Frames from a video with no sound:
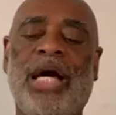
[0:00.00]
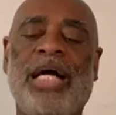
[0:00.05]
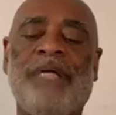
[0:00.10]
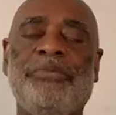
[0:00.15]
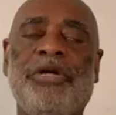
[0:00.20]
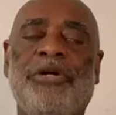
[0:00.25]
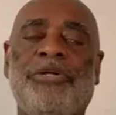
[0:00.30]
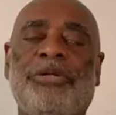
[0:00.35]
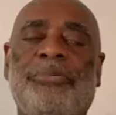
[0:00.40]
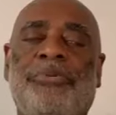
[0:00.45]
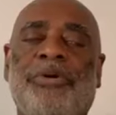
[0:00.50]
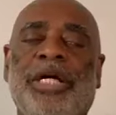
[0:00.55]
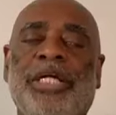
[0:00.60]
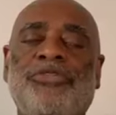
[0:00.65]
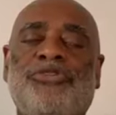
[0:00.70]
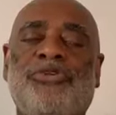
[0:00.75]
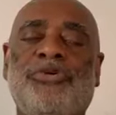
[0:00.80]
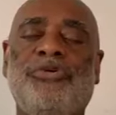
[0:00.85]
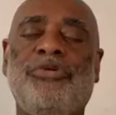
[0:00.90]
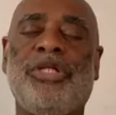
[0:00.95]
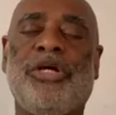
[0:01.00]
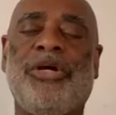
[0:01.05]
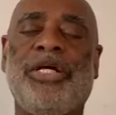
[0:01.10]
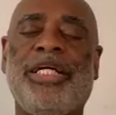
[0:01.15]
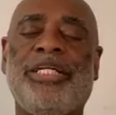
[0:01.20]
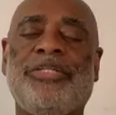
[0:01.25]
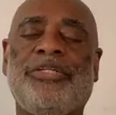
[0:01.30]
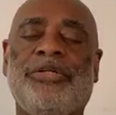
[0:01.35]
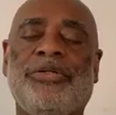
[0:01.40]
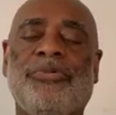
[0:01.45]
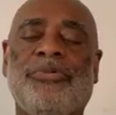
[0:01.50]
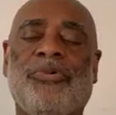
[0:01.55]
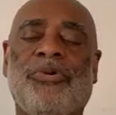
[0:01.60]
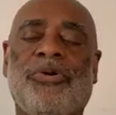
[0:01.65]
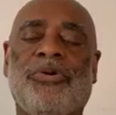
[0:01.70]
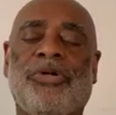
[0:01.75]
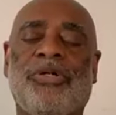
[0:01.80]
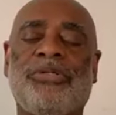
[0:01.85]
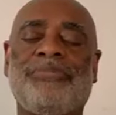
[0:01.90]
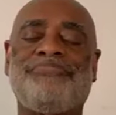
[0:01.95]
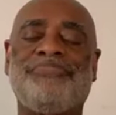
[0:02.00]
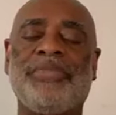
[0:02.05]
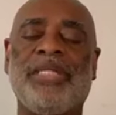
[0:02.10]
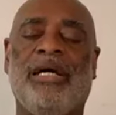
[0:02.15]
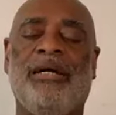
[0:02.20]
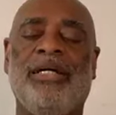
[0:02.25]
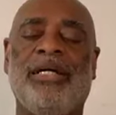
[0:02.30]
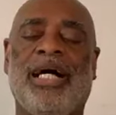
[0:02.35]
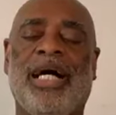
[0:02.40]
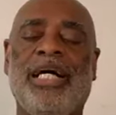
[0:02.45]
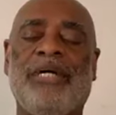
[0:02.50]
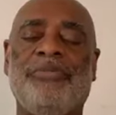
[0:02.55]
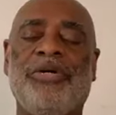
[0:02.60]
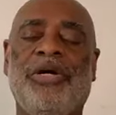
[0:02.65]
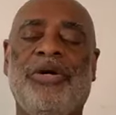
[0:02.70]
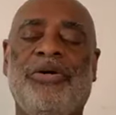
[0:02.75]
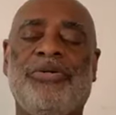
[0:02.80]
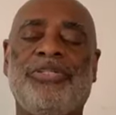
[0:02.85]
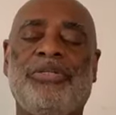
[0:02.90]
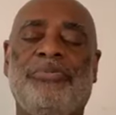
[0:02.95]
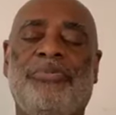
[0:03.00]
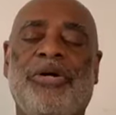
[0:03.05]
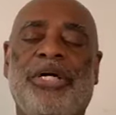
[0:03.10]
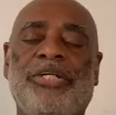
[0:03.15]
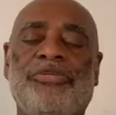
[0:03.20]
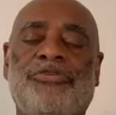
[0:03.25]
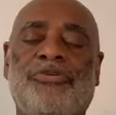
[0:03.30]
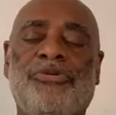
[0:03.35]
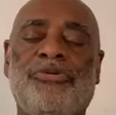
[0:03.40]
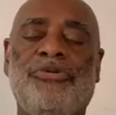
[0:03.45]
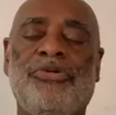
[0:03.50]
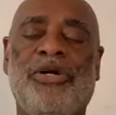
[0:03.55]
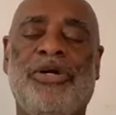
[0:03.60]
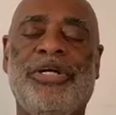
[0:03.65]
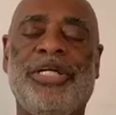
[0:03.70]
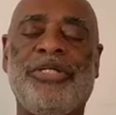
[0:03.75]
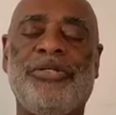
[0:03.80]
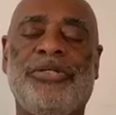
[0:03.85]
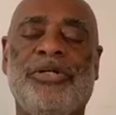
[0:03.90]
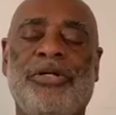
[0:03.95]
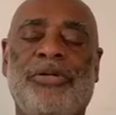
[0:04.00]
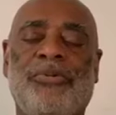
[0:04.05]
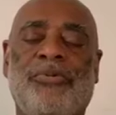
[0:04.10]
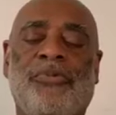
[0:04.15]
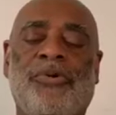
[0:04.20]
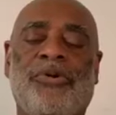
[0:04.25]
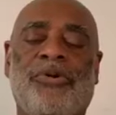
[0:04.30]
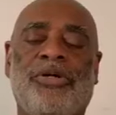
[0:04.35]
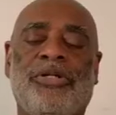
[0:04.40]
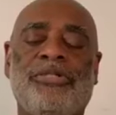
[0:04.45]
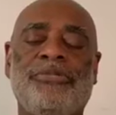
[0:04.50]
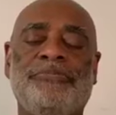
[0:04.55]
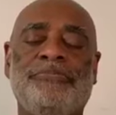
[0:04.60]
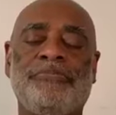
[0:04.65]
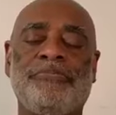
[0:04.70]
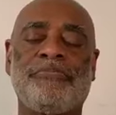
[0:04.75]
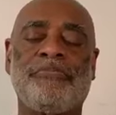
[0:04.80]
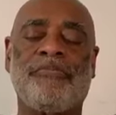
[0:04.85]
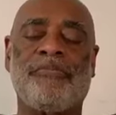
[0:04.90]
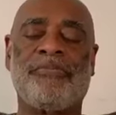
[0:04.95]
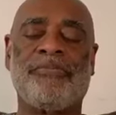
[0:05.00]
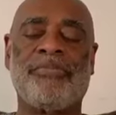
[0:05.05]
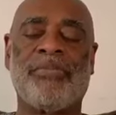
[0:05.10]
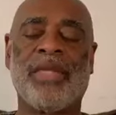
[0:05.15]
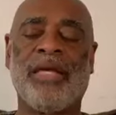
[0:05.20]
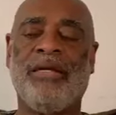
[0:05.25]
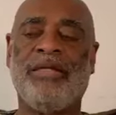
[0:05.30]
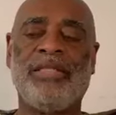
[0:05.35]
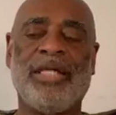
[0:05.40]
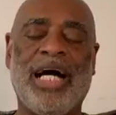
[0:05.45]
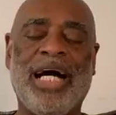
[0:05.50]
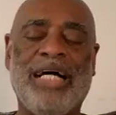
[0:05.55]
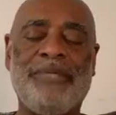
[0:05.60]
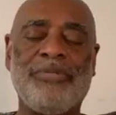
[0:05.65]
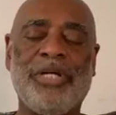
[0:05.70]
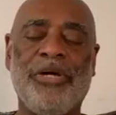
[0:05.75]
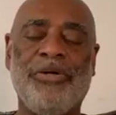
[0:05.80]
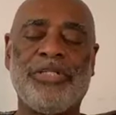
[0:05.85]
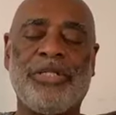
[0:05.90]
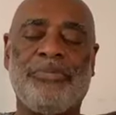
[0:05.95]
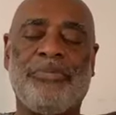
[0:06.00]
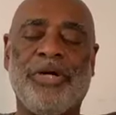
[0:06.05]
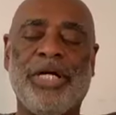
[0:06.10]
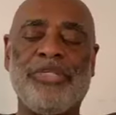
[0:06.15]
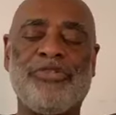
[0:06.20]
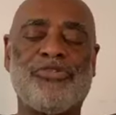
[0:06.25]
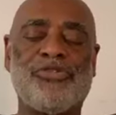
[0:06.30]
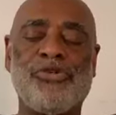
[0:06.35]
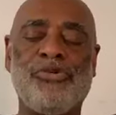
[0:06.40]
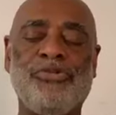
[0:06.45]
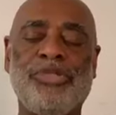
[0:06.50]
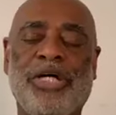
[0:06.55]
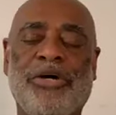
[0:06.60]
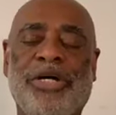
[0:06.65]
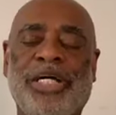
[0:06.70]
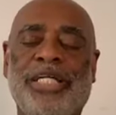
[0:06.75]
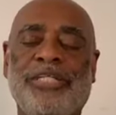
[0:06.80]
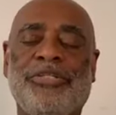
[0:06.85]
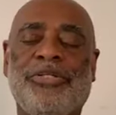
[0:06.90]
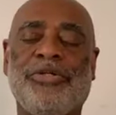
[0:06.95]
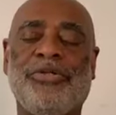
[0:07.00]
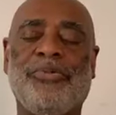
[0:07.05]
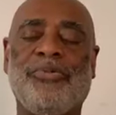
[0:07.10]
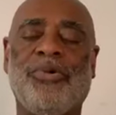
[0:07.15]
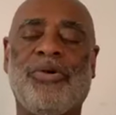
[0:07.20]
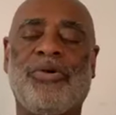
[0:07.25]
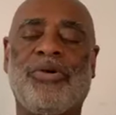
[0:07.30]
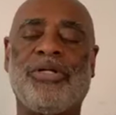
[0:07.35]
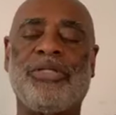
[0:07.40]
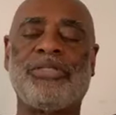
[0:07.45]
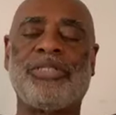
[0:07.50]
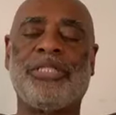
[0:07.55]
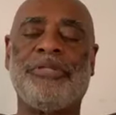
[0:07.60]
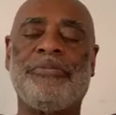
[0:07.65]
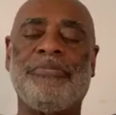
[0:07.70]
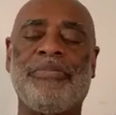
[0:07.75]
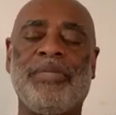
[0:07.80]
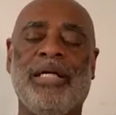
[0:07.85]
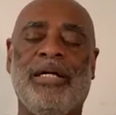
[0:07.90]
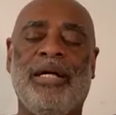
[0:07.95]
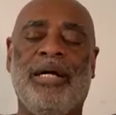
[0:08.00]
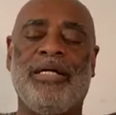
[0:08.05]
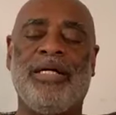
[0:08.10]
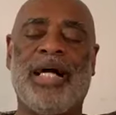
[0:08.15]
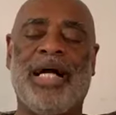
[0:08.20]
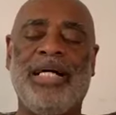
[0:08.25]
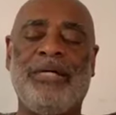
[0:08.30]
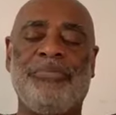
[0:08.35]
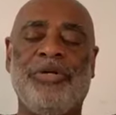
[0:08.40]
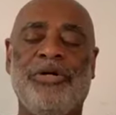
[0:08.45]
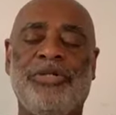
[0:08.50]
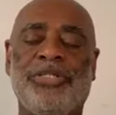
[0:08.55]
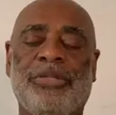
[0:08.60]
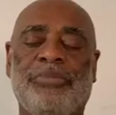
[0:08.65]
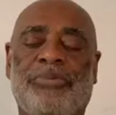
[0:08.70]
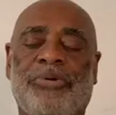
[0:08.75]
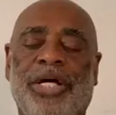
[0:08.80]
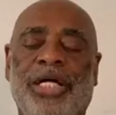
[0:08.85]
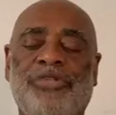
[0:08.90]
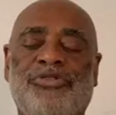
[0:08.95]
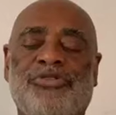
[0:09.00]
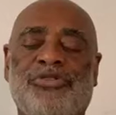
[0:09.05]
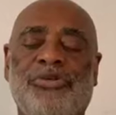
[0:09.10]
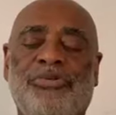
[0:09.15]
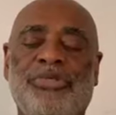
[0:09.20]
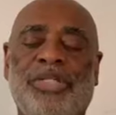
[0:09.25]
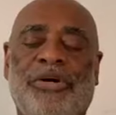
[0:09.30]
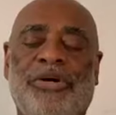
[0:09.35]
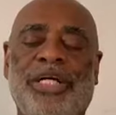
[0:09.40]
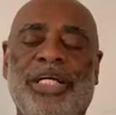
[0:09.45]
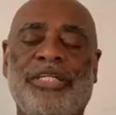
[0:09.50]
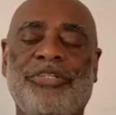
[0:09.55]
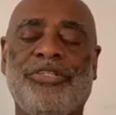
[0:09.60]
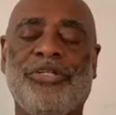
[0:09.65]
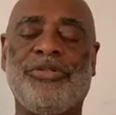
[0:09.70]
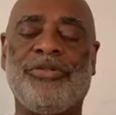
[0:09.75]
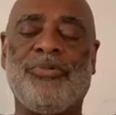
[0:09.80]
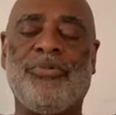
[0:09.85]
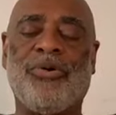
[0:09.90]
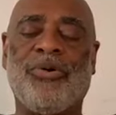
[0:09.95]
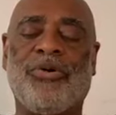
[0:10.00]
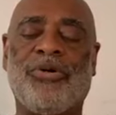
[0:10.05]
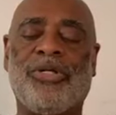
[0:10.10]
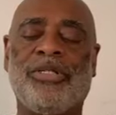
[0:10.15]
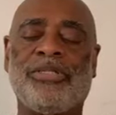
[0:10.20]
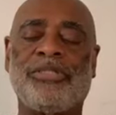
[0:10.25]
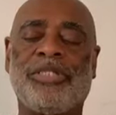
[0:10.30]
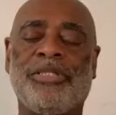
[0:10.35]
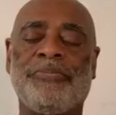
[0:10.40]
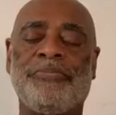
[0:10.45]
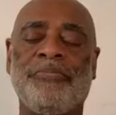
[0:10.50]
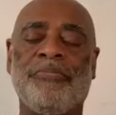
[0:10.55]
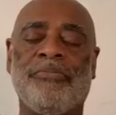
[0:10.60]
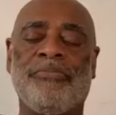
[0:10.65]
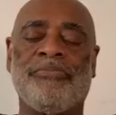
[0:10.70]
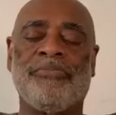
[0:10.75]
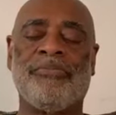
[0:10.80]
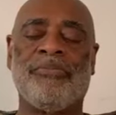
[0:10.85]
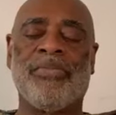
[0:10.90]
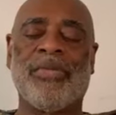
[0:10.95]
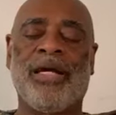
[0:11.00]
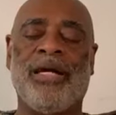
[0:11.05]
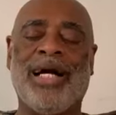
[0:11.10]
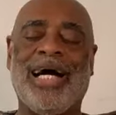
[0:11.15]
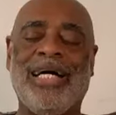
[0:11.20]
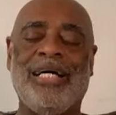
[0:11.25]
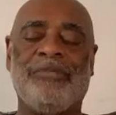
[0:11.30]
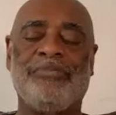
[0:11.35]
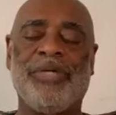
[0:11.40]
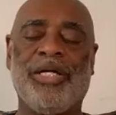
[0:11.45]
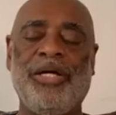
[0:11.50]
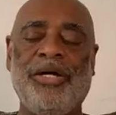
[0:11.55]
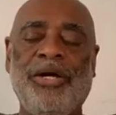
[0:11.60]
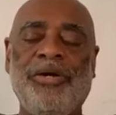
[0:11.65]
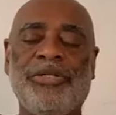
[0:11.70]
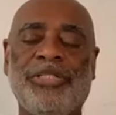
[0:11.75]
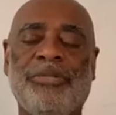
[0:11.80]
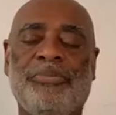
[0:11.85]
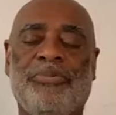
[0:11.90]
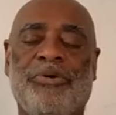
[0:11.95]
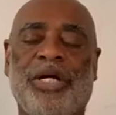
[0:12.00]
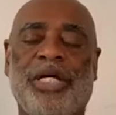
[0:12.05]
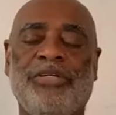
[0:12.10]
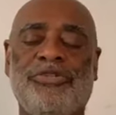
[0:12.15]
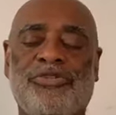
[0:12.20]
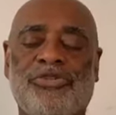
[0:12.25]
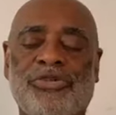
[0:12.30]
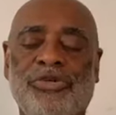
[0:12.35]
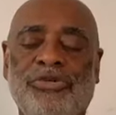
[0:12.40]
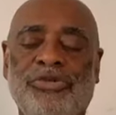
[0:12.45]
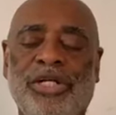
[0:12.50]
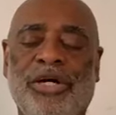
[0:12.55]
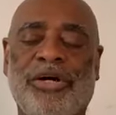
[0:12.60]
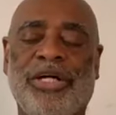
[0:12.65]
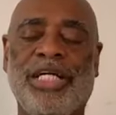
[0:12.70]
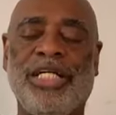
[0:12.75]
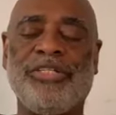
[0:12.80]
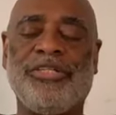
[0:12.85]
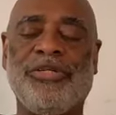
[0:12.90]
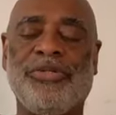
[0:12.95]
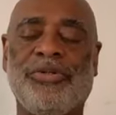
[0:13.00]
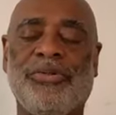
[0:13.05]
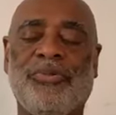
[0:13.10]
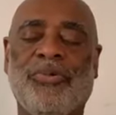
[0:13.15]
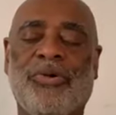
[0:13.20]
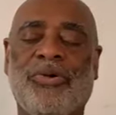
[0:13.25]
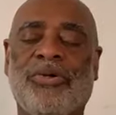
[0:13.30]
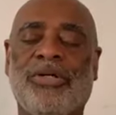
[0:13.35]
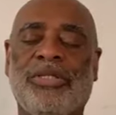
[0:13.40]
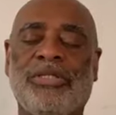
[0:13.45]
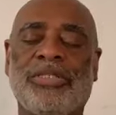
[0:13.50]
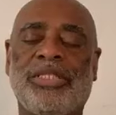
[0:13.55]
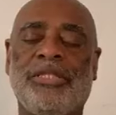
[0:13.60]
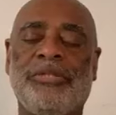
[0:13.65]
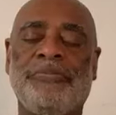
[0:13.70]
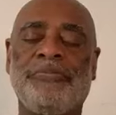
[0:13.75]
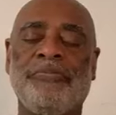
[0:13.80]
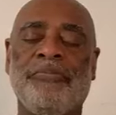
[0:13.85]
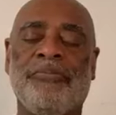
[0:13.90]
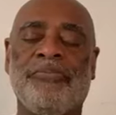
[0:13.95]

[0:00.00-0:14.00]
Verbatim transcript: I'm here to bring true learning to the world. I am here to bring true learning to the world. I am here to bring true learning to the world. I am here to bring true learning to the world. I am here to bring true learning to the world.